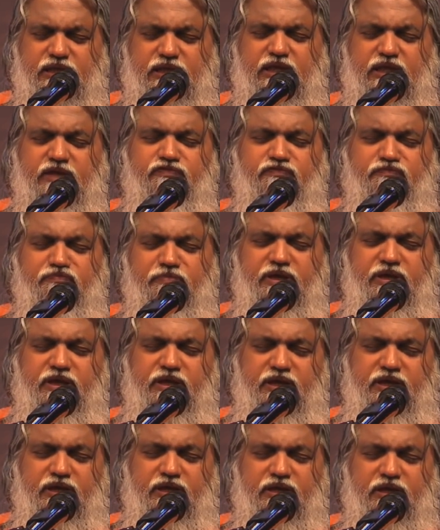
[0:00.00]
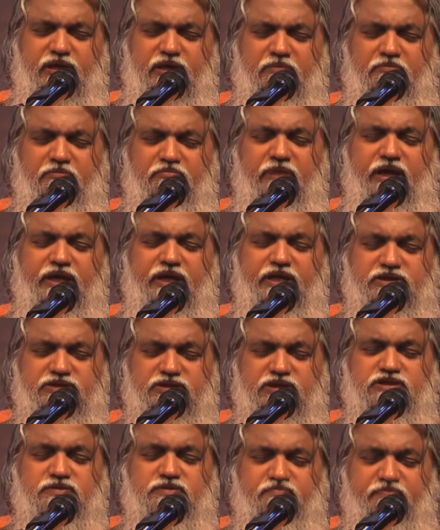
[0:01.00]
give me my
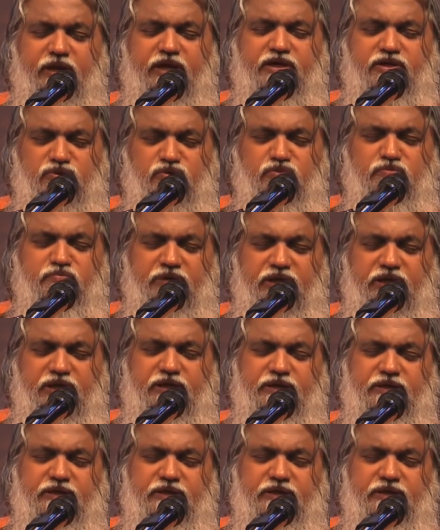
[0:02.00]
church back to me.